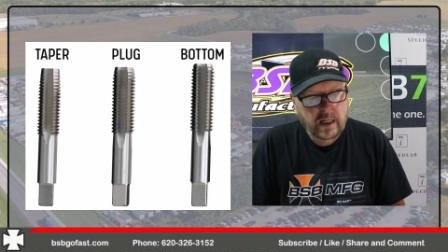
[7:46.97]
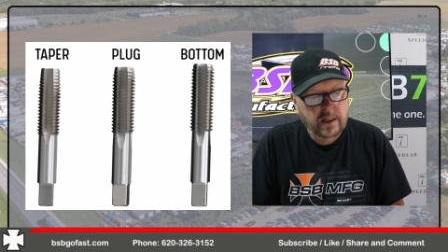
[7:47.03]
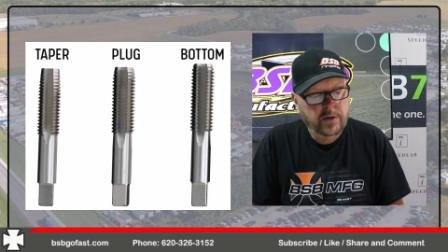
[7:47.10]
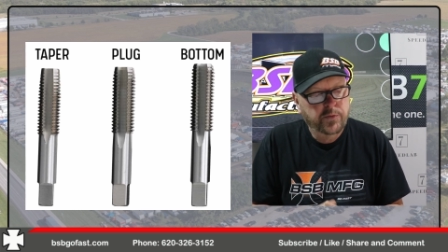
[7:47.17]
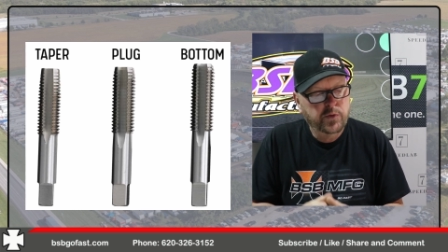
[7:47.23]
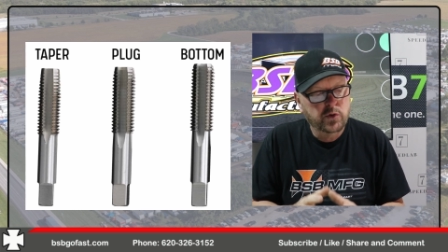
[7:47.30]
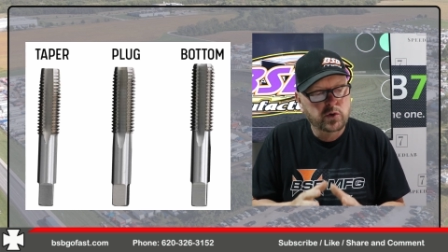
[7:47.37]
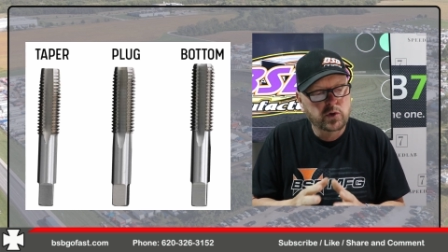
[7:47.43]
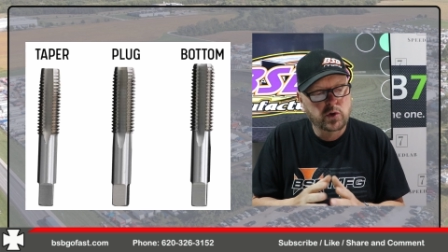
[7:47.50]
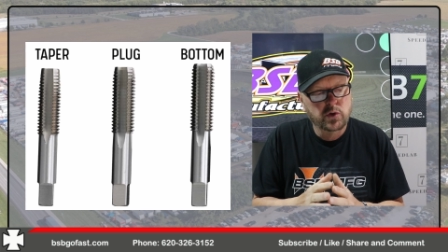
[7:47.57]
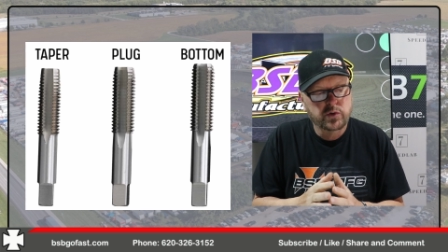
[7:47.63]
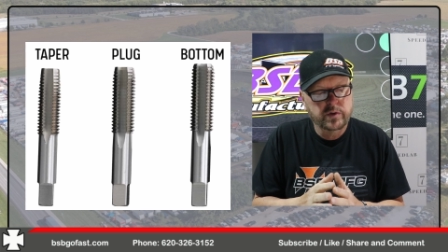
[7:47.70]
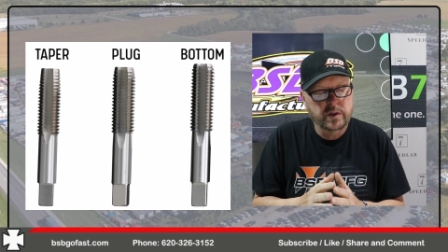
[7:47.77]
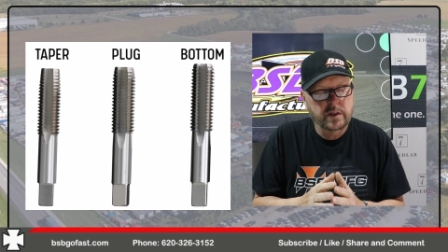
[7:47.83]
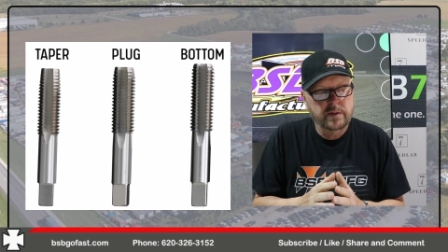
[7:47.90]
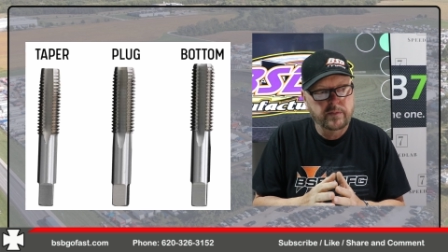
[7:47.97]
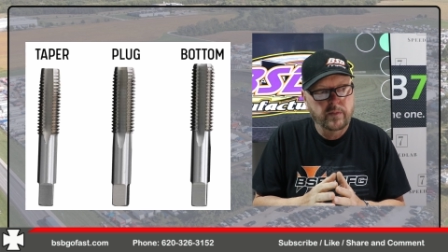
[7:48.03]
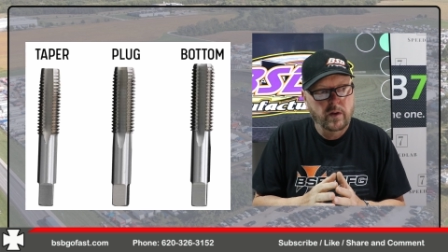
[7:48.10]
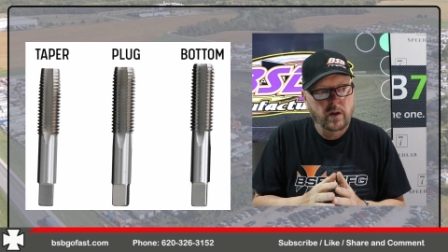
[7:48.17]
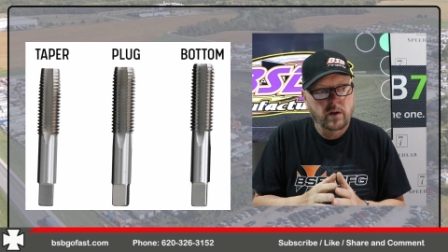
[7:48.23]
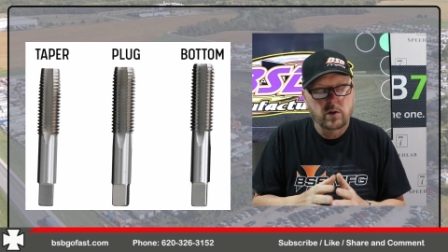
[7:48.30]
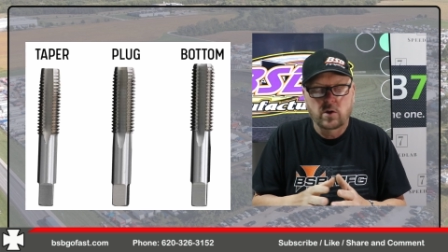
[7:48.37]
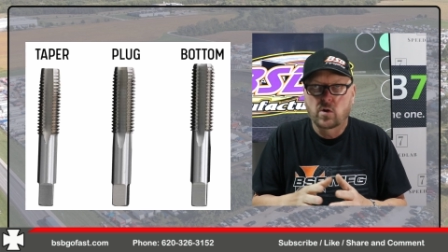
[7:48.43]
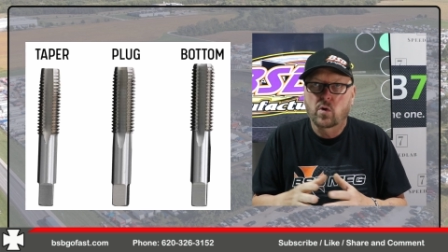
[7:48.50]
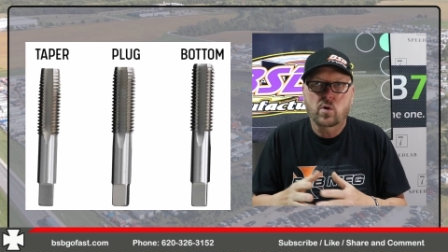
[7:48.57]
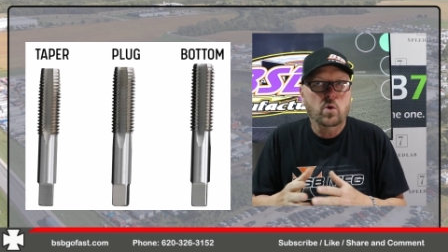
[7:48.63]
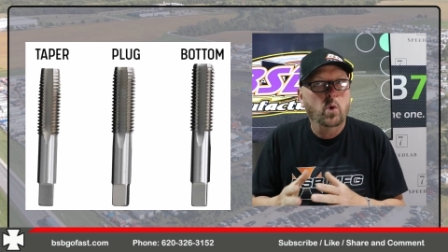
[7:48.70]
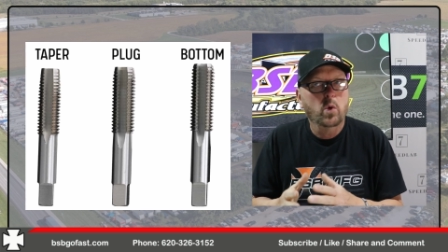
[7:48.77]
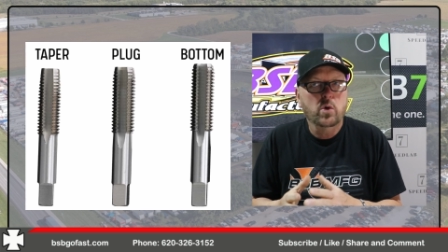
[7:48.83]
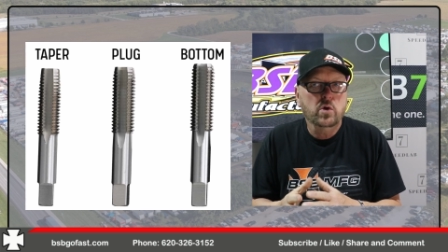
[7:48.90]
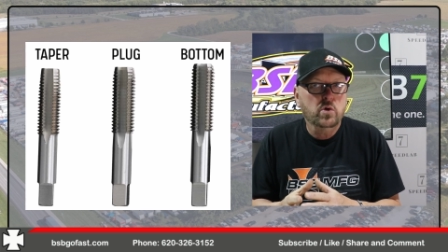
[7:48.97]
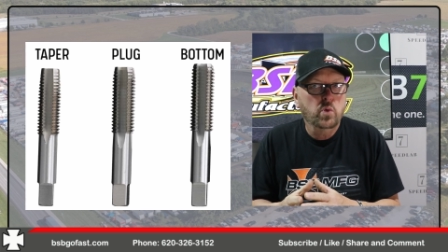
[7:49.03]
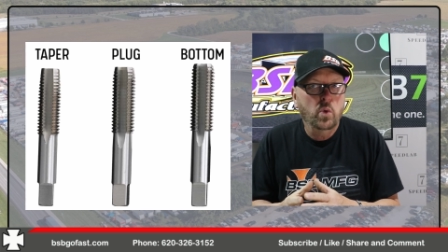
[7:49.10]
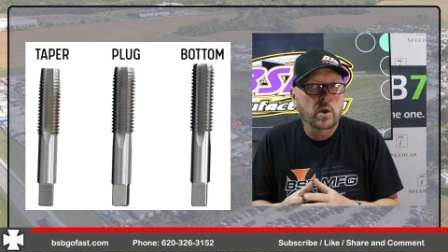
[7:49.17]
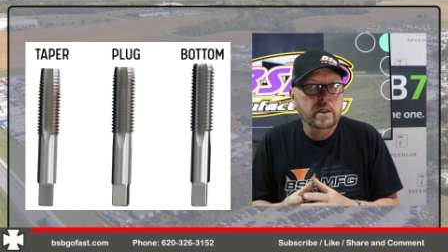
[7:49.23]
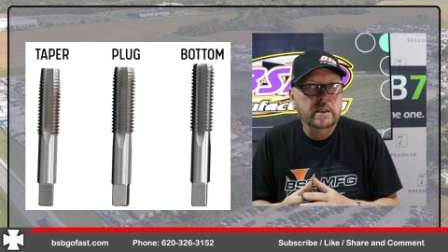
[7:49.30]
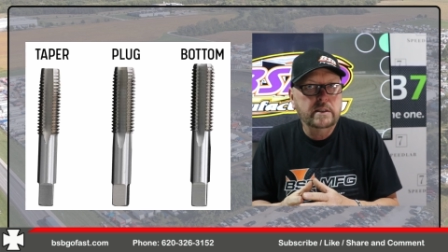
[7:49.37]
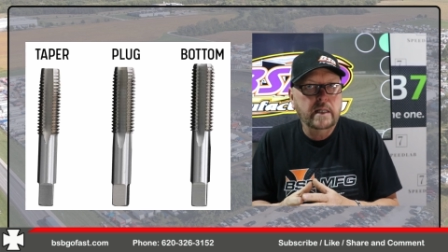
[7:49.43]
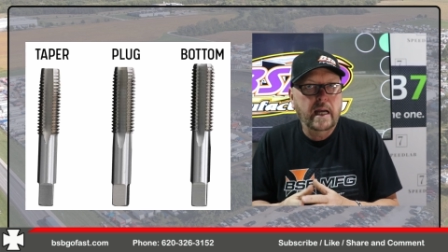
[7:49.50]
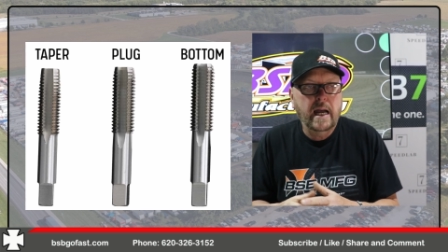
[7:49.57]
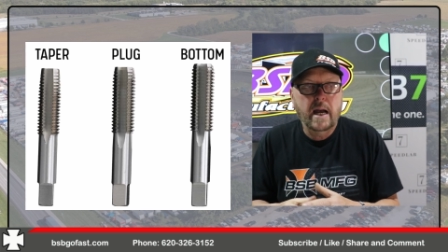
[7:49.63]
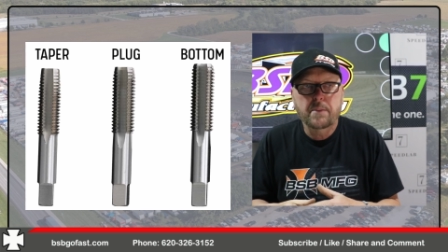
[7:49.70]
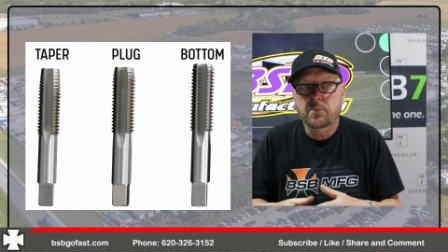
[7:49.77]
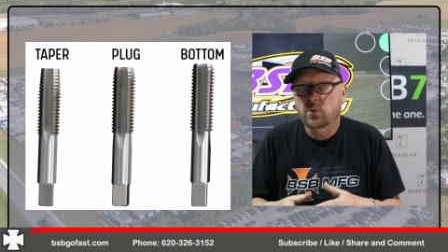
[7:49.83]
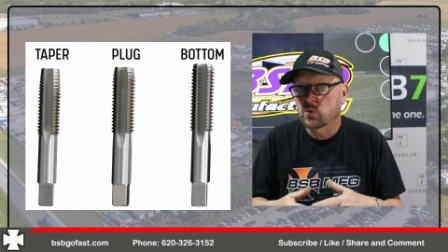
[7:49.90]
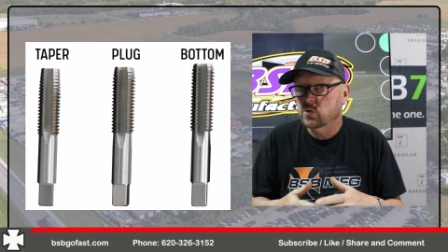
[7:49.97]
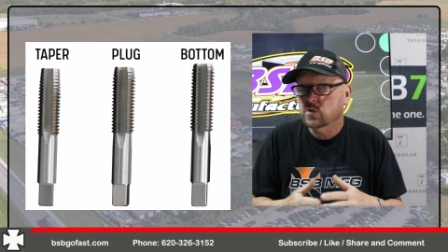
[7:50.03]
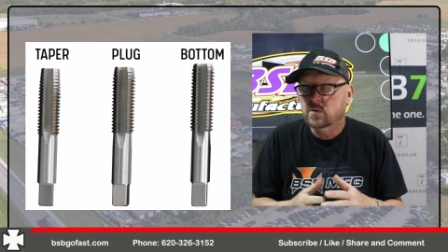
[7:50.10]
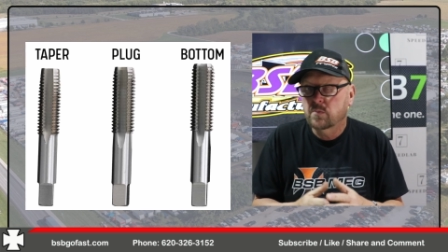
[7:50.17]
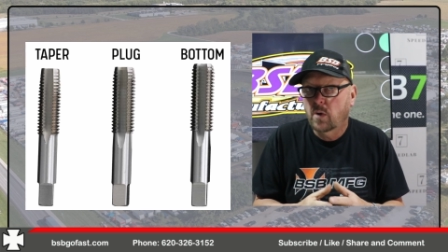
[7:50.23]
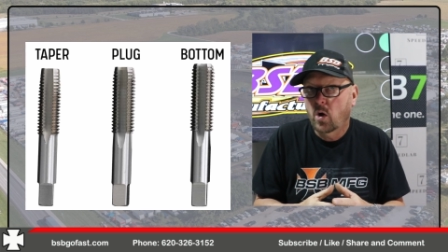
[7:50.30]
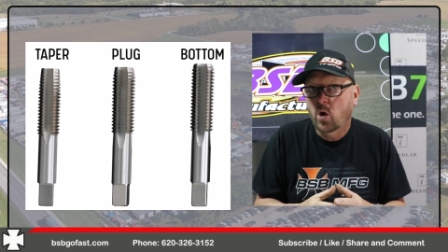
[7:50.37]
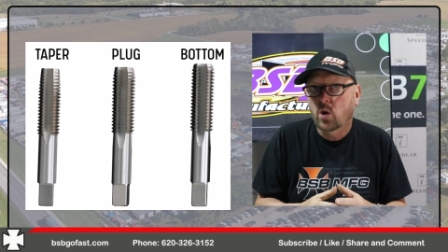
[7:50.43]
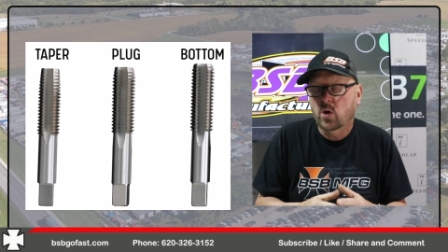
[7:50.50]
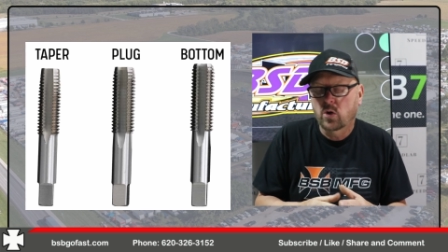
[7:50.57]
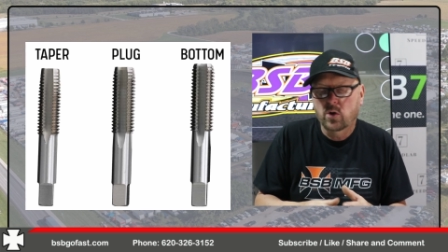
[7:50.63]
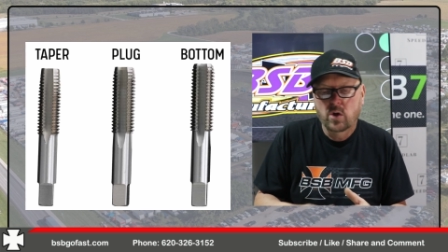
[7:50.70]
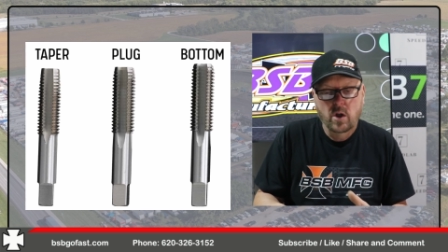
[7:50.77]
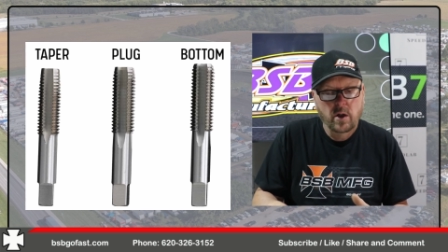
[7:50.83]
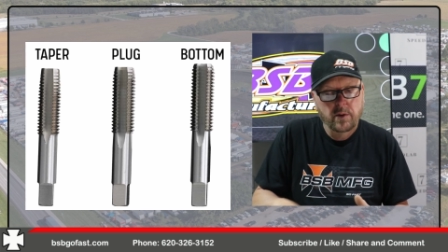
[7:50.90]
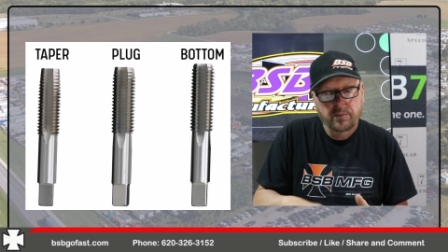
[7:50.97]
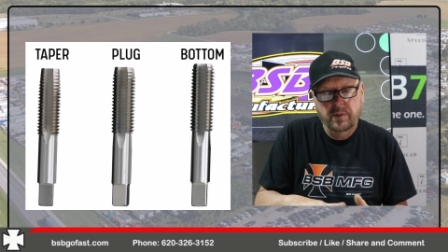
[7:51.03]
And if you're using you know, quarter 20 tap or smaller,